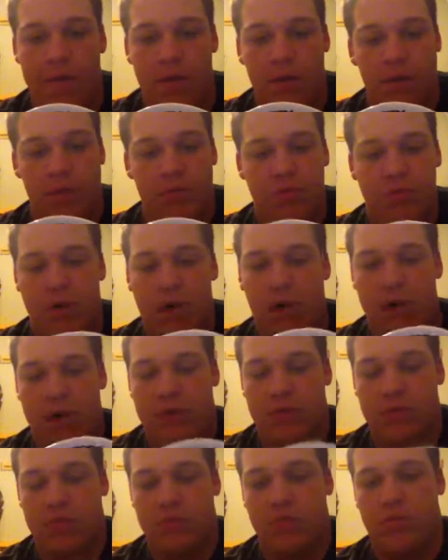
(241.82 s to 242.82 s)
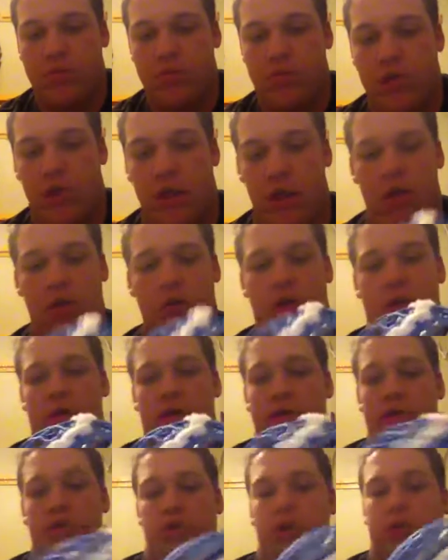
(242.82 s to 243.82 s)
it's pretty awesome. And
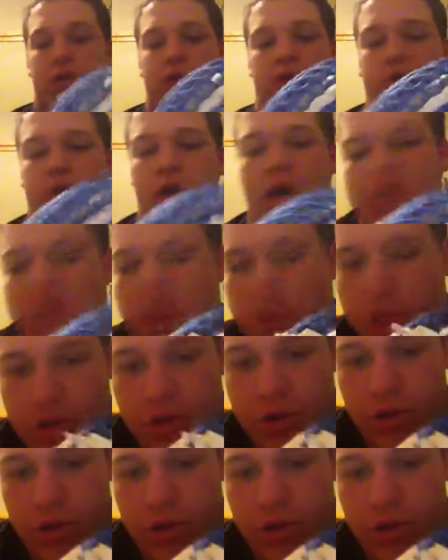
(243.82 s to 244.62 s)
this also has a lot of